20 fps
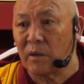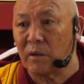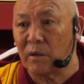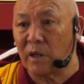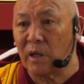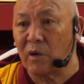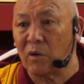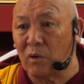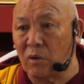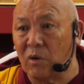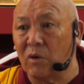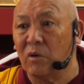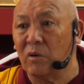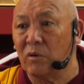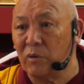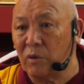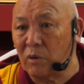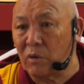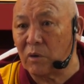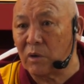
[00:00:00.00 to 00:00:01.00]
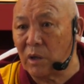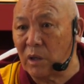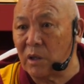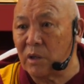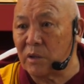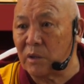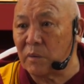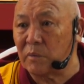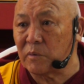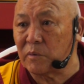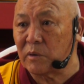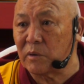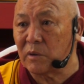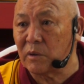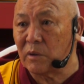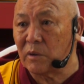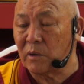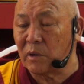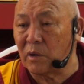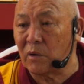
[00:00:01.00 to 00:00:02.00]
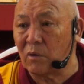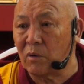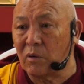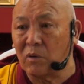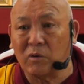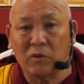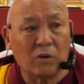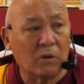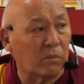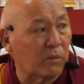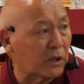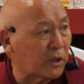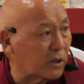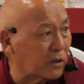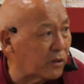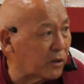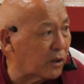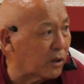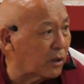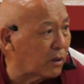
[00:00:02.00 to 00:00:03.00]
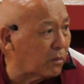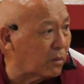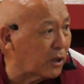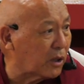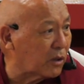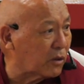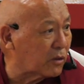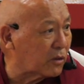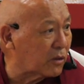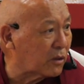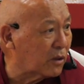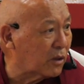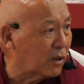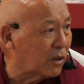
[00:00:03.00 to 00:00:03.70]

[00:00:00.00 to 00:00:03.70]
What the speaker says: They are all your relatives. They are all your mother sentient beings.